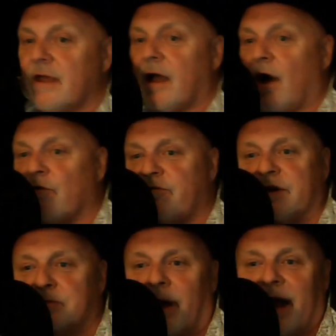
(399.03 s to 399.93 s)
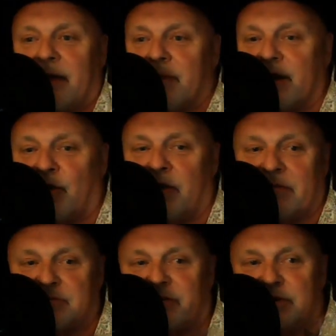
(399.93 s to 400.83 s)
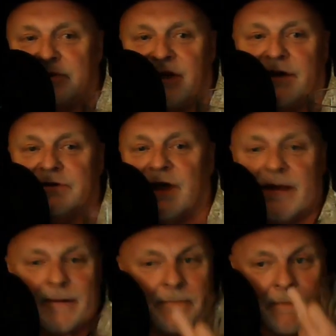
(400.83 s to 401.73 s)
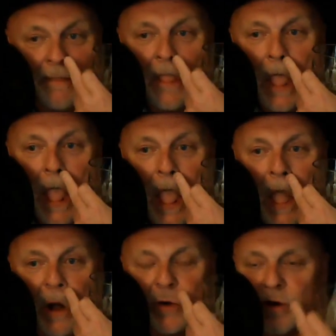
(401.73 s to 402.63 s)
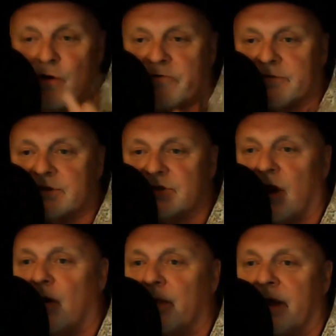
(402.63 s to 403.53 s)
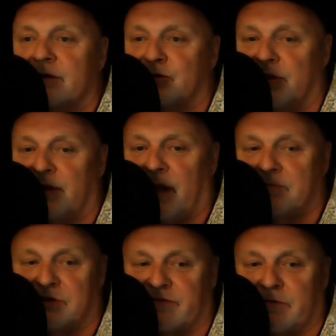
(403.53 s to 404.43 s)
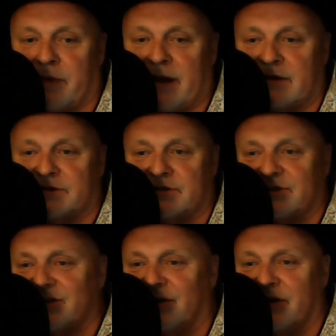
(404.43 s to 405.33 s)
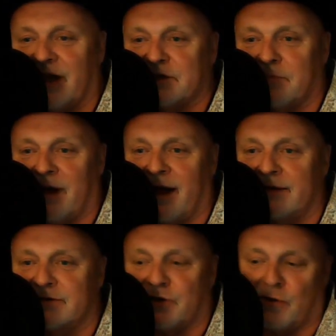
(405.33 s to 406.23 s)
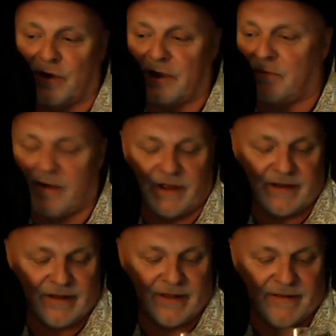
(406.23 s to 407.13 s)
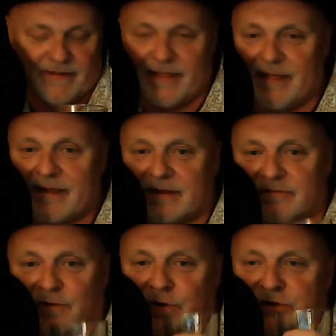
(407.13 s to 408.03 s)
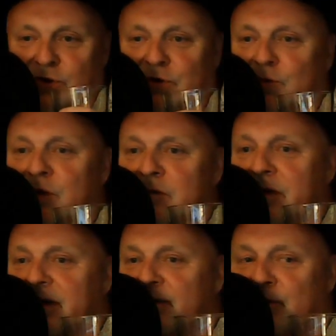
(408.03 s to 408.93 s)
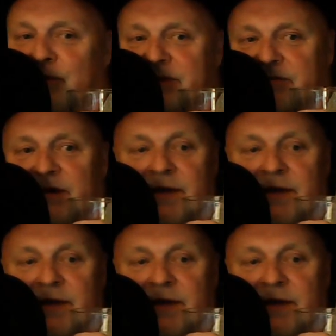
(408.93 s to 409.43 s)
I'll fix my hat back on. That was River of Tears. I'll quite often start with that tune in the absence of a band because it just kind of gets my hands going and the voice going a wee bit and all the rest of it.